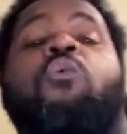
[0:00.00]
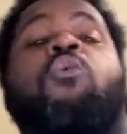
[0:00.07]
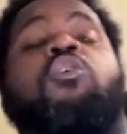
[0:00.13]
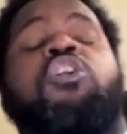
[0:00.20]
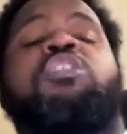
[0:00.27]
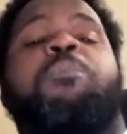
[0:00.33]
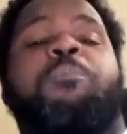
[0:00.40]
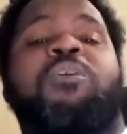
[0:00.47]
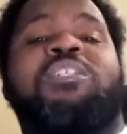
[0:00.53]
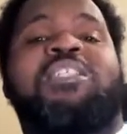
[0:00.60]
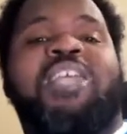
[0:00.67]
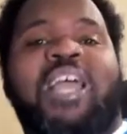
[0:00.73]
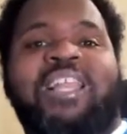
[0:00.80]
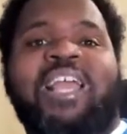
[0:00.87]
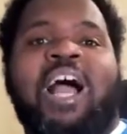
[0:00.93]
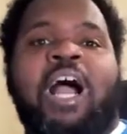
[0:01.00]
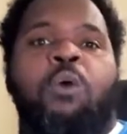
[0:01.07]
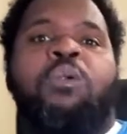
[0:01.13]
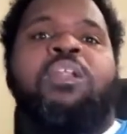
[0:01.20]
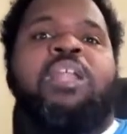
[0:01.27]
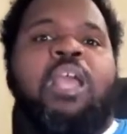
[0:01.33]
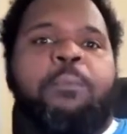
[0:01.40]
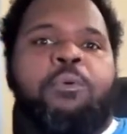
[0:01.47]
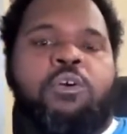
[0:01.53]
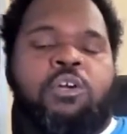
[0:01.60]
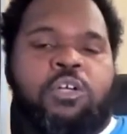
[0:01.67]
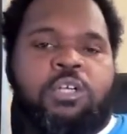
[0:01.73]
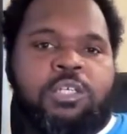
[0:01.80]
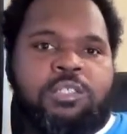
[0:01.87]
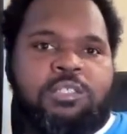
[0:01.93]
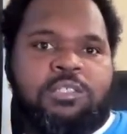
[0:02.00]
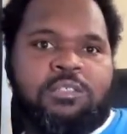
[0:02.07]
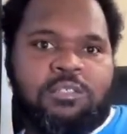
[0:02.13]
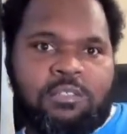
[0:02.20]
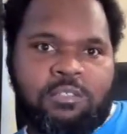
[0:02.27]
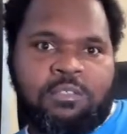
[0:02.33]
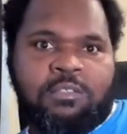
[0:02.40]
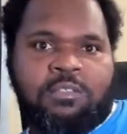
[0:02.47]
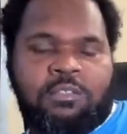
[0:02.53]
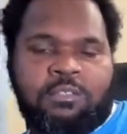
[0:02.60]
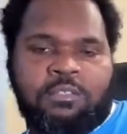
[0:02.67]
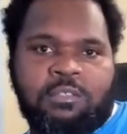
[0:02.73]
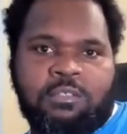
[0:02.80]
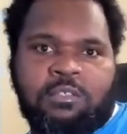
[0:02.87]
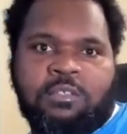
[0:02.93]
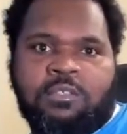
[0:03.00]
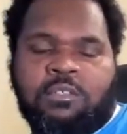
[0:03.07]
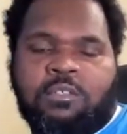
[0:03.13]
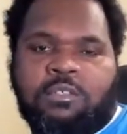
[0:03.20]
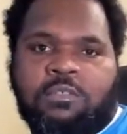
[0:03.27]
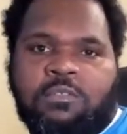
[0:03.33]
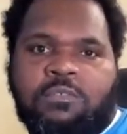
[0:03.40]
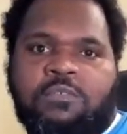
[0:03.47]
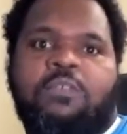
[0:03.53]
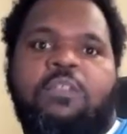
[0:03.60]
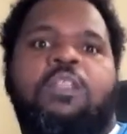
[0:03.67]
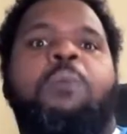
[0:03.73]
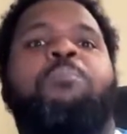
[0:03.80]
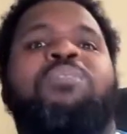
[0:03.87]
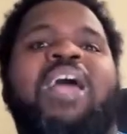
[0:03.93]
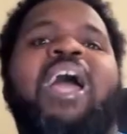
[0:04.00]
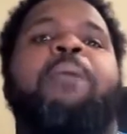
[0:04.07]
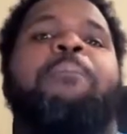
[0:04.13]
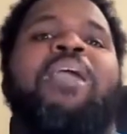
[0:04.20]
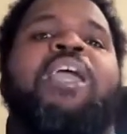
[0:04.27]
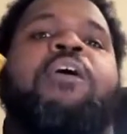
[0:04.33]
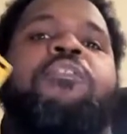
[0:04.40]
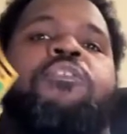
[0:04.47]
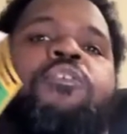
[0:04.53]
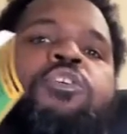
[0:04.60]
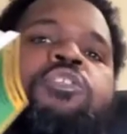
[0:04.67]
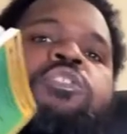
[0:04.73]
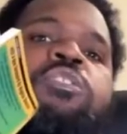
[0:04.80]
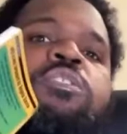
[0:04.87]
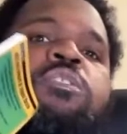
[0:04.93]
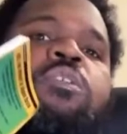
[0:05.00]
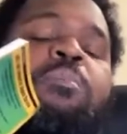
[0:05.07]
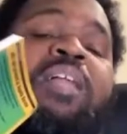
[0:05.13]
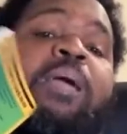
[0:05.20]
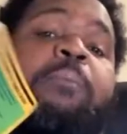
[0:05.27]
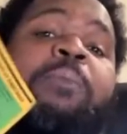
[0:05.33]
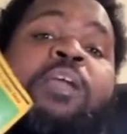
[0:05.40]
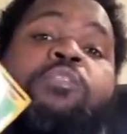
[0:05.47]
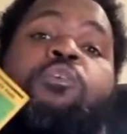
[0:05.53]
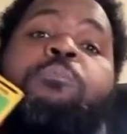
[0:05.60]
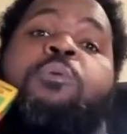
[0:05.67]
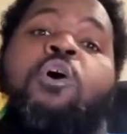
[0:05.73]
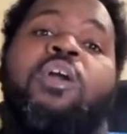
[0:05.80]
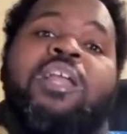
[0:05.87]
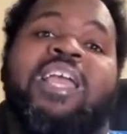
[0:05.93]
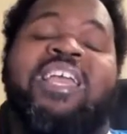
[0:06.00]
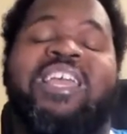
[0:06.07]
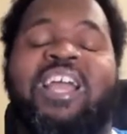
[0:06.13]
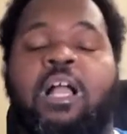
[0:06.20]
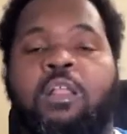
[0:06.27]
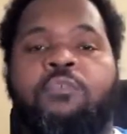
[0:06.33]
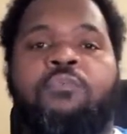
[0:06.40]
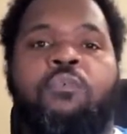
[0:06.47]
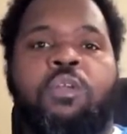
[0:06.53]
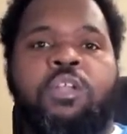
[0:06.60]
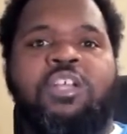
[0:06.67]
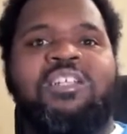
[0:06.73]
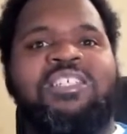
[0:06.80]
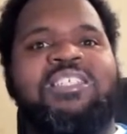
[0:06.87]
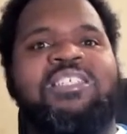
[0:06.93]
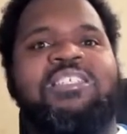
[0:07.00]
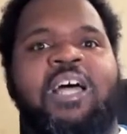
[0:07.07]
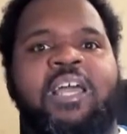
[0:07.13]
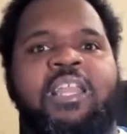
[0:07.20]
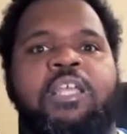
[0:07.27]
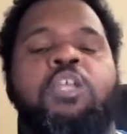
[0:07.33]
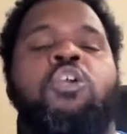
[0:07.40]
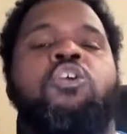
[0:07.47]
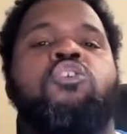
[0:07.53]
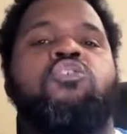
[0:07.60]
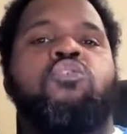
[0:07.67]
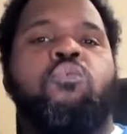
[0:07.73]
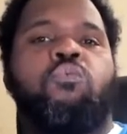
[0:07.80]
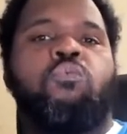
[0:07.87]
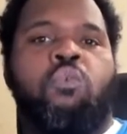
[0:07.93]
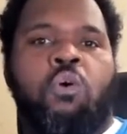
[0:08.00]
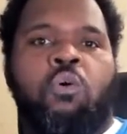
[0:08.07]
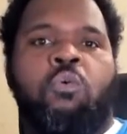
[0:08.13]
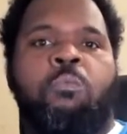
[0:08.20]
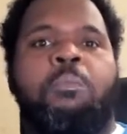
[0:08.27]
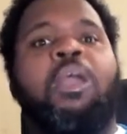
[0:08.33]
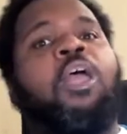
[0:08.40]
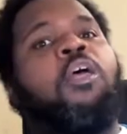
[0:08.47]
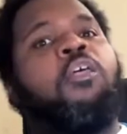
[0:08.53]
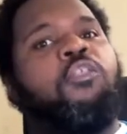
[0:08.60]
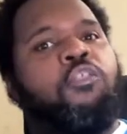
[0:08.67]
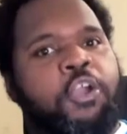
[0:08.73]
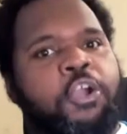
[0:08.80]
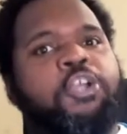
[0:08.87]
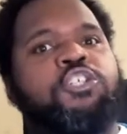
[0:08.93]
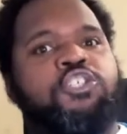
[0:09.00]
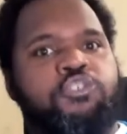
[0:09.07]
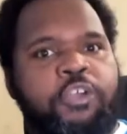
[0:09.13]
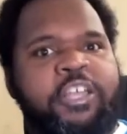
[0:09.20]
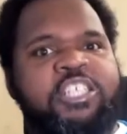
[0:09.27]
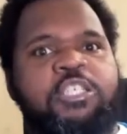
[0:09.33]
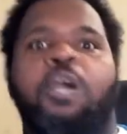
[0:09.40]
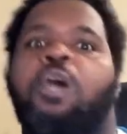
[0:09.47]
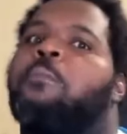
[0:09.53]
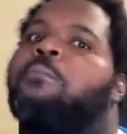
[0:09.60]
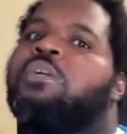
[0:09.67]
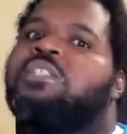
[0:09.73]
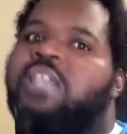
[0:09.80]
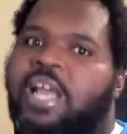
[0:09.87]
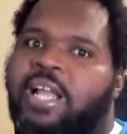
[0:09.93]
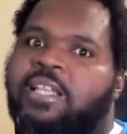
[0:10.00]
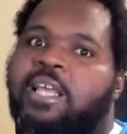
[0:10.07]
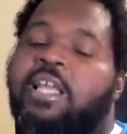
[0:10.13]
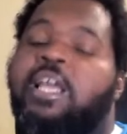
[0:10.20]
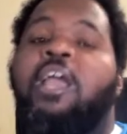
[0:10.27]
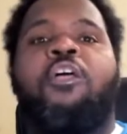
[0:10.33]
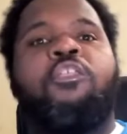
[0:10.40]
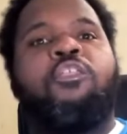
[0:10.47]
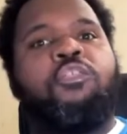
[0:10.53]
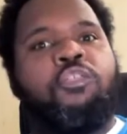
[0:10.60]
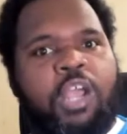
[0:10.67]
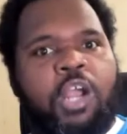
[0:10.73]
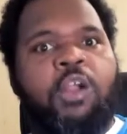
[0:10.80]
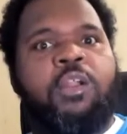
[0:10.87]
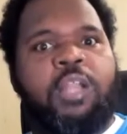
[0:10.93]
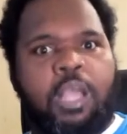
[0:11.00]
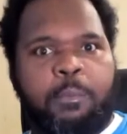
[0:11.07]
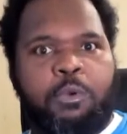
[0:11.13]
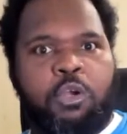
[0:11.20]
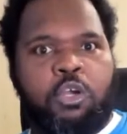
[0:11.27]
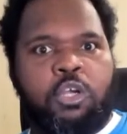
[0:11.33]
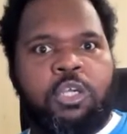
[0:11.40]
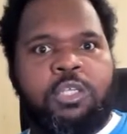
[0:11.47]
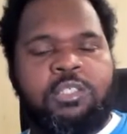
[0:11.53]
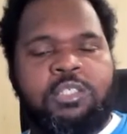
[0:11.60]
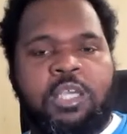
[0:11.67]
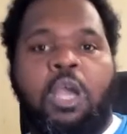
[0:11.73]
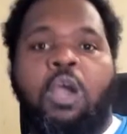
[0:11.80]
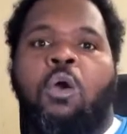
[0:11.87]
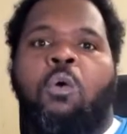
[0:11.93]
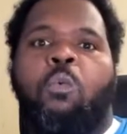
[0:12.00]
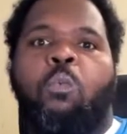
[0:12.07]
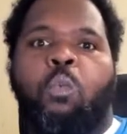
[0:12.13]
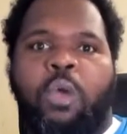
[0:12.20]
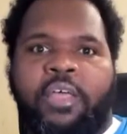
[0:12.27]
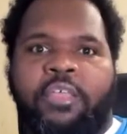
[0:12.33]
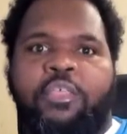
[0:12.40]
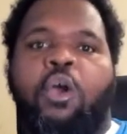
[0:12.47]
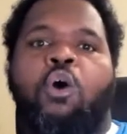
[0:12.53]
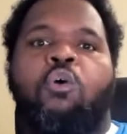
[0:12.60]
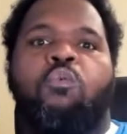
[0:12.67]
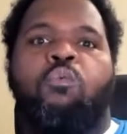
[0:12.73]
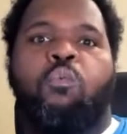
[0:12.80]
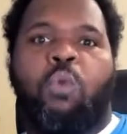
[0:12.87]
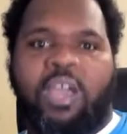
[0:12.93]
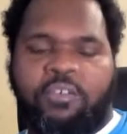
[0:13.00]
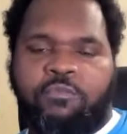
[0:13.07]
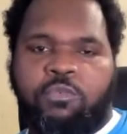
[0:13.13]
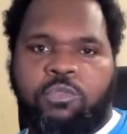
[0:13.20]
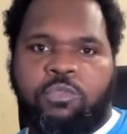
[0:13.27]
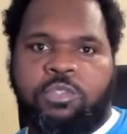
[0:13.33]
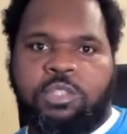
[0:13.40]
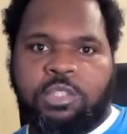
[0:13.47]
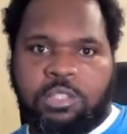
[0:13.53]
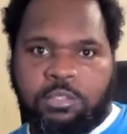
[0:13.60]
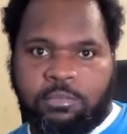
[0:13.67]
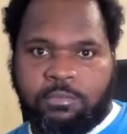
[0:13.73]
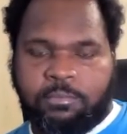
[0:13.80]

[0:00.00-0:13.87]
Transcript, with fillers: in order to protect our neighborhoods, the Black Panthers, the Black Panther Party in California decided to roam their streets, protecting their neighborhoods with rifles.